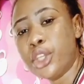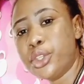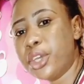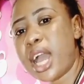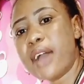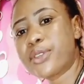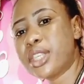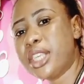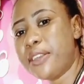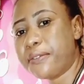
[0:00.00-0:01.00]
You don't have
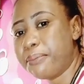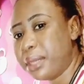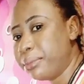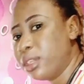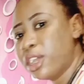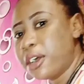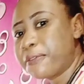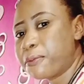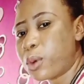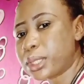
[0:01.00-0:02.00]
to give baby
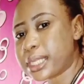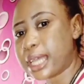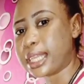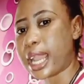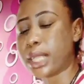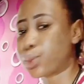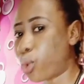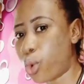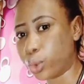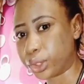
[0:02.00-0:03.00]
love water that is
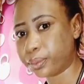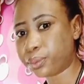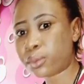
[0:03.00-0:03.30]
cold.